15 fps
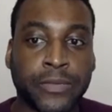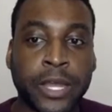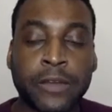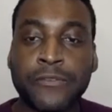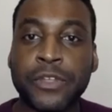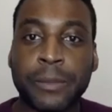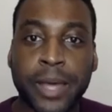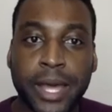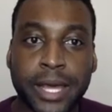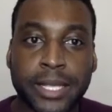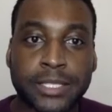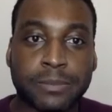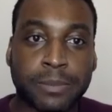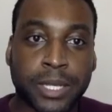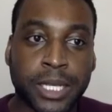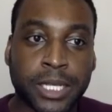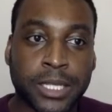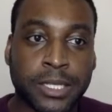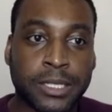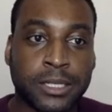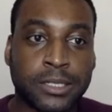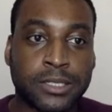think of them as
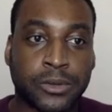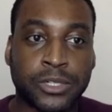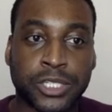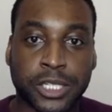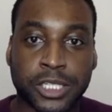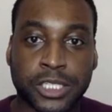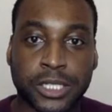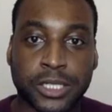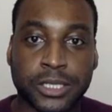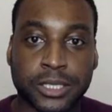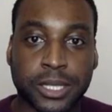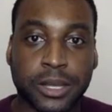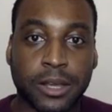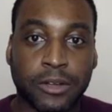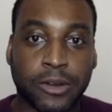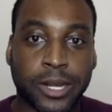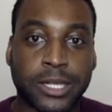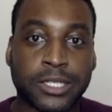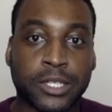mini search engines, right?